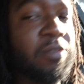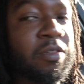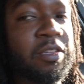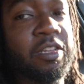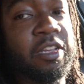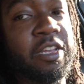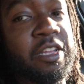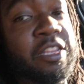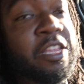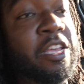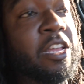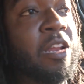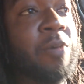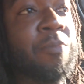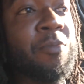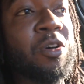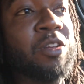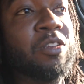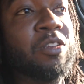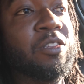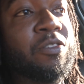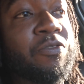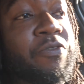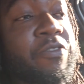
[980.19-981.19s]
And then I'm
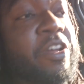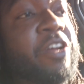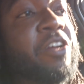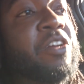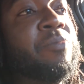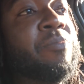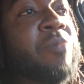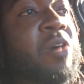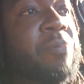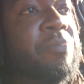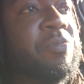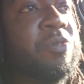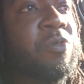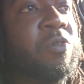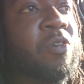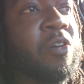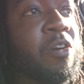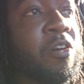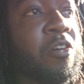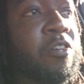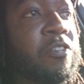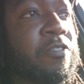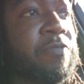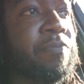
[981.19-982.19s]
on this very bumpy
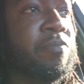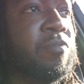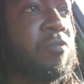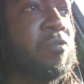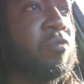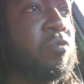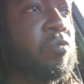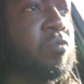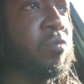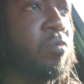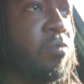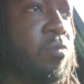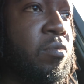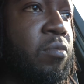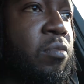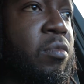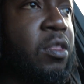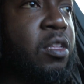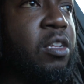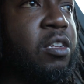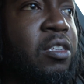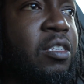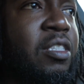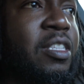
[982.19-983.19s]
road.
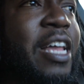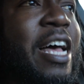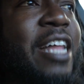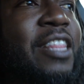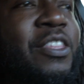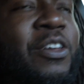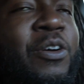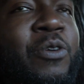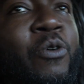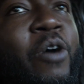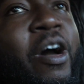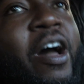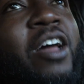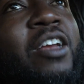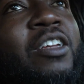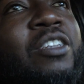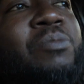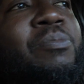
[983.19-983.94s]
It's not the quietest,